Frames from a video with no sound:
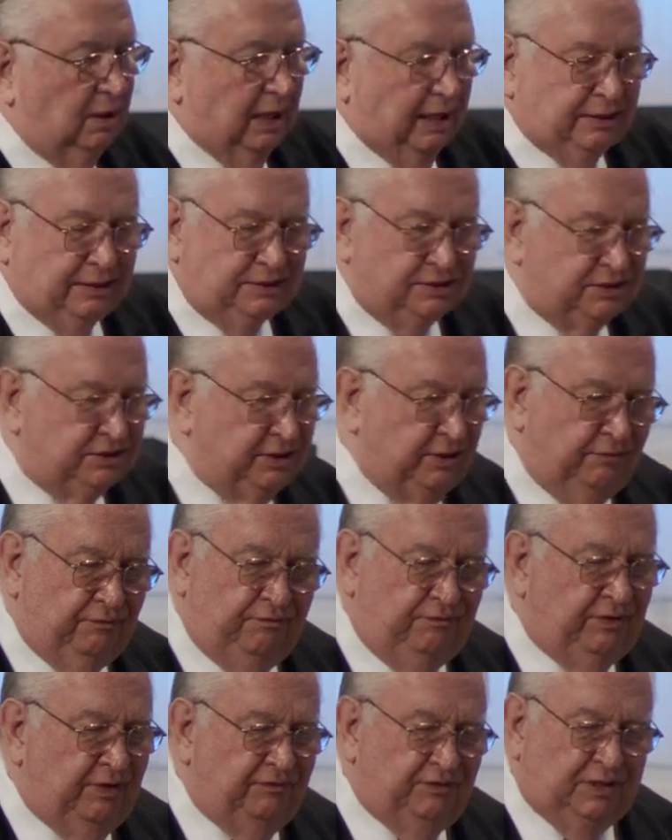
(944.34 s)
I can still
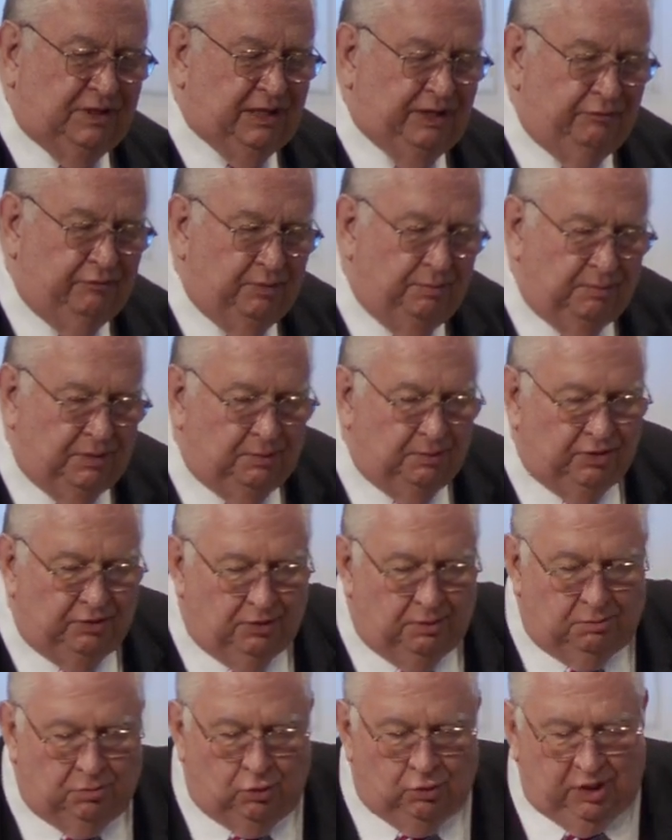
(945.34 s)
vividly remember
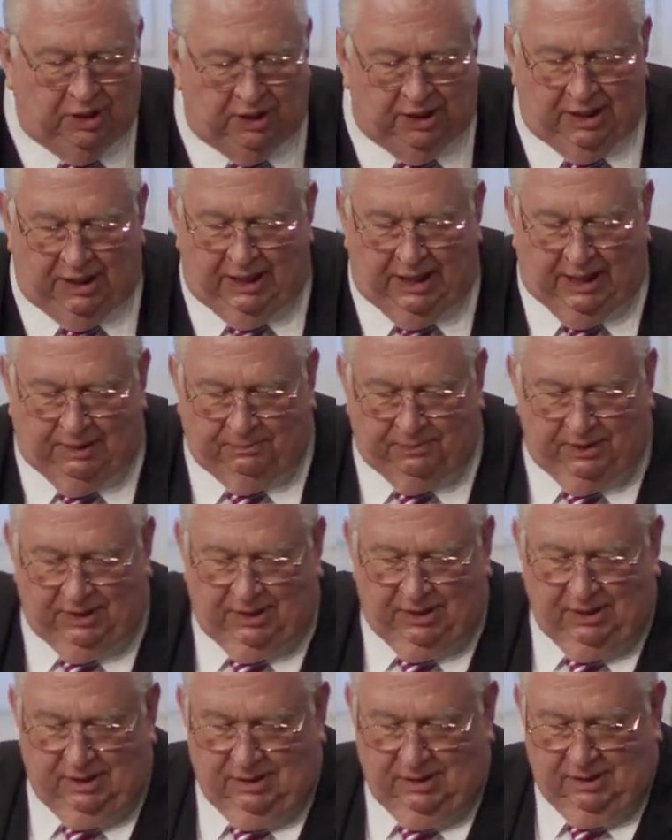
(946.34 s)
the morning it happened.